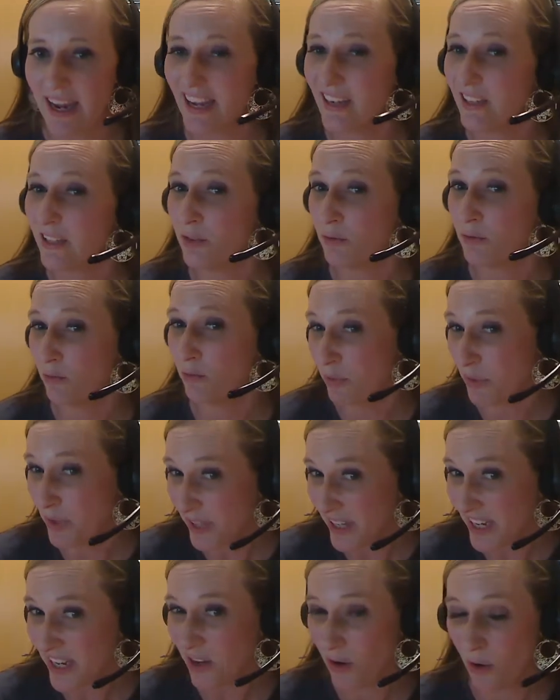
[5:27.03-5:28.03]
it's
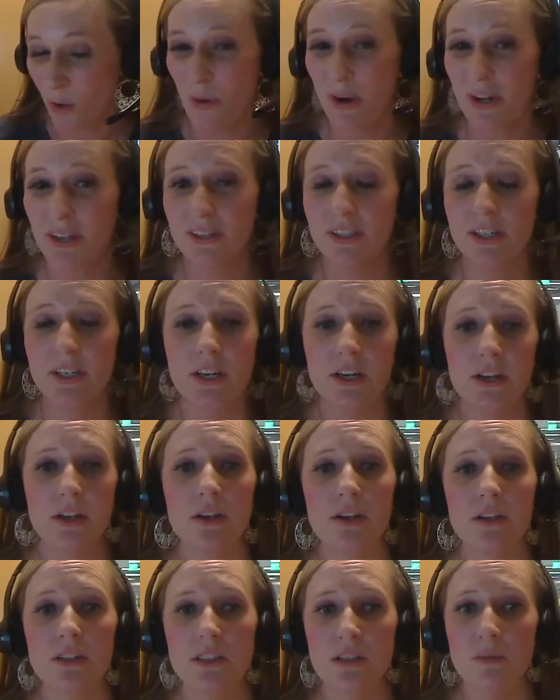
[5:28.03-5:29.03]
really going
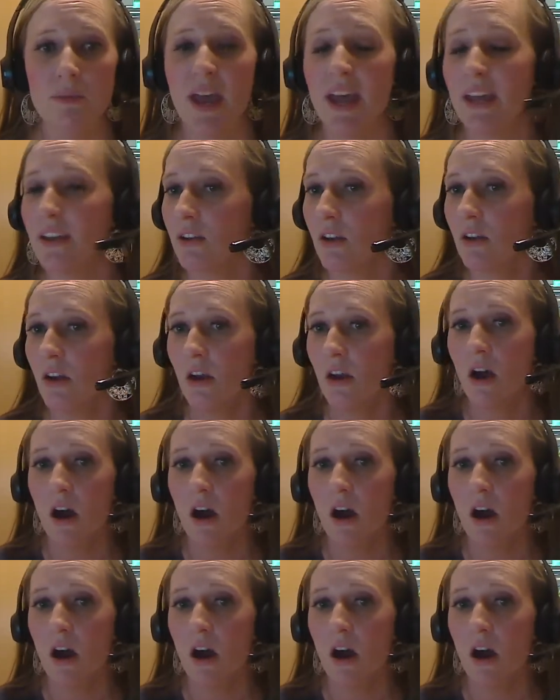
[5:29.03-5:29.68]
to depend